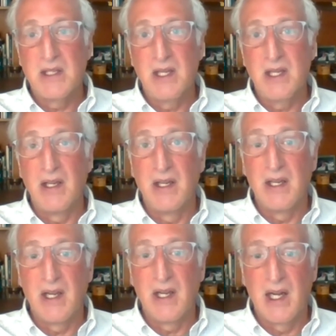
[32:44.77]

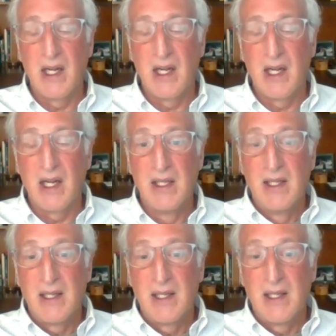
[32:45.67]
and
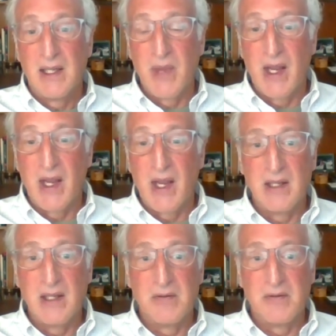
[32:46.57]
I
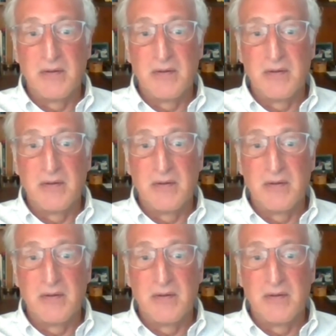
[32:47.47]
have